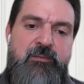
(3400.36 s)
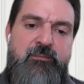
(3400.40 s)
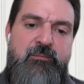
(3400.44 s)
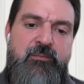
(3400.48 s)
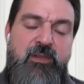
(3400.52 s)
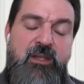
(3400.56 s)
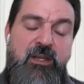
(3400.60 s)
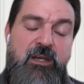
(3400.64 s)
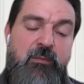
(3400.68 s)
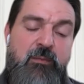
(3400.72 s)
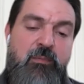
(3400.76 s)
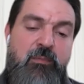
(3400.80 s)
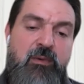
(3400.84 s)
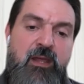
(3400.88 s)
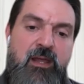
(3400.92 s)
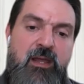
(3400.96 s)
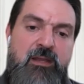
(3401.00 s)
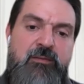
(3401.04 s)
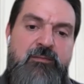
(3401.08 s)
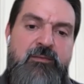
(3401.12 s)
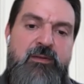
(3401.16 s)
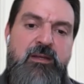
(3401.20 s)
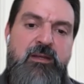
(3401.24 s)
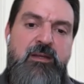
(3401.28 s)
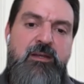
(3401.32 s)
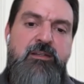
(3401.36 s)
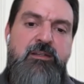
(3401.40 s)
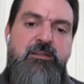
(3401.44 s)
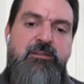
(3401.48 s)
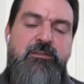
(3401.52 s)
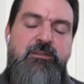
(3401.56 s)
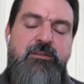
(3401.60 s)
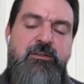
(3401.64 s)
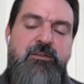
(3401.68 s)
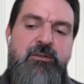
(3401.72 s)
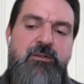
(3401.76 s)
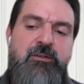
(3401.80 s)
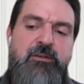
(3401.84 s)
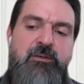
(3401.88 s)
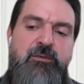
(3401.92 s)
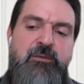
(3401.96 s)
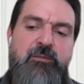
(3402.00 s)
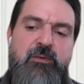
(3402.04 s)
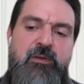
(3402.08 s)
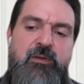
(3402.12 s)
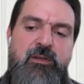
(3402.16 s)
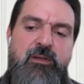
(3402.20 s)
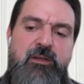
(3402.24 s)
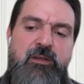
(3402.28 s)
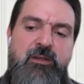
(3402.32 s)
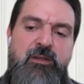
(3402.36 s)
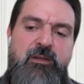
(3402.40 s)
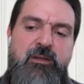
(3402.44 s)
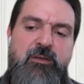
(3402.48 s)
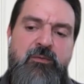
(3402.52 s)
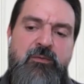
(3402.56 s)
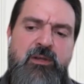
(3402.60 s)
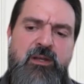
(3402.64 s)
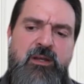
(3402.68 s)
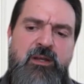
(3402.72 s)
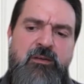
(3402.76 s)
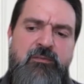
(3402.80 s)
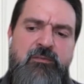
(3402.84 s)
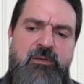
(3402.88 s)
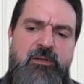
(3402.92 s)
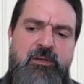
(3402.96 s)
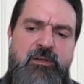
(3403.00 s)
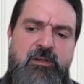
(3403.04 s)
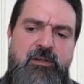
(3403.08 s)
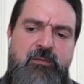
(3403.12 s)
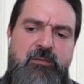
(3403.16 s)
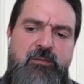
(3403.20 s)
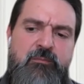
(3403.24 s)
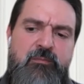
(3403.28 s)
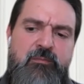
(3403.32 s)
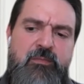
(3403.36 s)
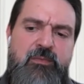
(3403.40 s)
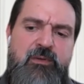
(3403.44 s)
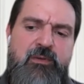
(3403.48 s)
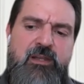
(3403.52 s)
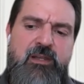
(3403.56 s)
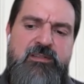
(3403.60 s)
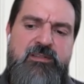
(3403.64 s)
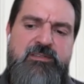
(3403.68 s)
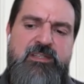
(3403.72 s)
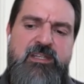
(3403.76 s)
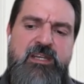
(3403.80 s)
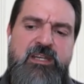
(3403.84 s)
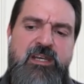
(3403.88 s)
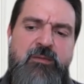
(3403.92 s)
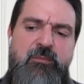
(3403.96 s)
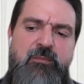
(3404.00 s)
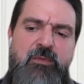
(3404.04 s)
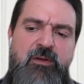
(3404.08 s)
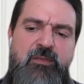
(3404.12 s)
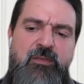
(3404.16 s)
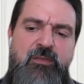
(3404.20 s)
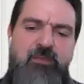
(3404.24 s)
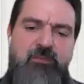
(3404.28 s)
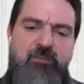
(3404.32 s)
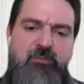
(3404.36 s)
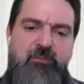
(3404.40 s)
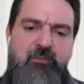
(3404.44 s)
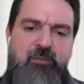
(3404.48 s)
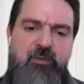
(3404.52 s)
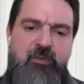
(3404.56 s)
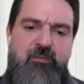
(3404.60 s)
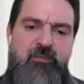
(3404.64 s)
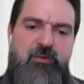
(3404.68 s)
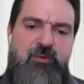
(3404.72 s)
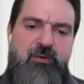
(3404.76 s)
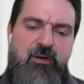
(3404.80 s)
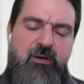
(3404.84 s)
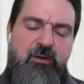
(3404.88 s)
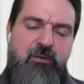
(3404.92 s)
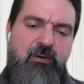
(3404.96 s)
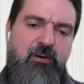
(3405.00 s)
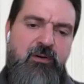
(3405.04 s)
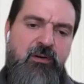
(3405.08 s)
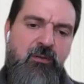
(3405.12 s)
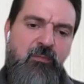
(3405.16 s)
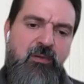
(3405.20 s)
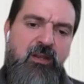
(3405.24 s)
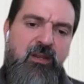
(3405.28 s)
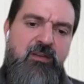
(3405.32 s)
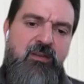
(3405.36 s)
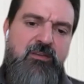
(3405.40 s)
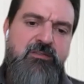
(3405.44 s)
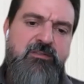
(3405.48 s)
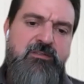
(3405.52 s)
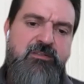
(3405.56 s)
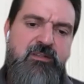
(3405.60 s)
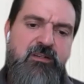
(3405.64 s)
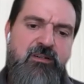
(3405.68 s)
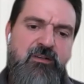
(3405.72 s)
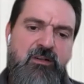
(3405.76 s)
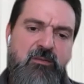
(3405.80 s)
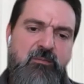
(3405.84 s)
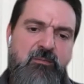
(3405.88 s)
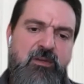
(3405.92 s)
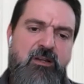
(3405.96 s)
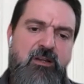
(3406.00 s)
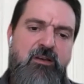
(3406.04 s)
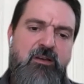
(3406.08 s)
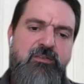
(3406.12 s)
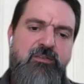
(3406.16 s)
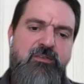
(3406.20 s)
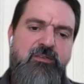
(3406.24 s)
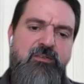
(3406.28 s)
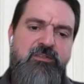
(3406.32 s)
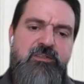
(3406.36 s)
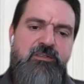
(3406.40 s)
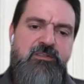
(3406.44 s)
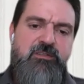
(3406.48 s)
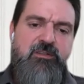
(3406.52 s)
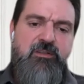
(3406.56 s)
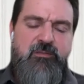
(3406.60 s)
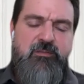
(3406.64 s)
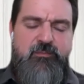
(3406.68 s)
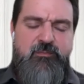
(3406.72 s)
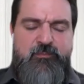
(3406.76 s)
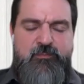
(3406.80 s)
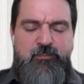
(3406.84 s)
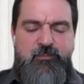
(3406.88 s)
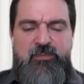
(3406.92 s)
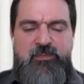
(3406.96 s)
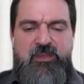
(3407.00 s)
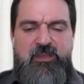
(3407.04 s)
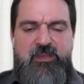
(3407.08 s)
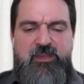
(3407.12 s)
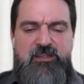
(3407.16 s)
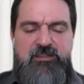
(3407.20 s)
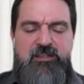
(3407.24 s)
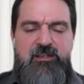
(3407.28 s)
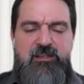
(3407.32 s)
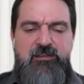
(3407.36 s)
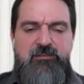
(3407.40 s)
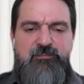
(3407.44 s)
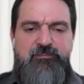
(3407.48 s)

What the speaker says: apply. So we have less than a month before our applications are going to be closed. So that's it.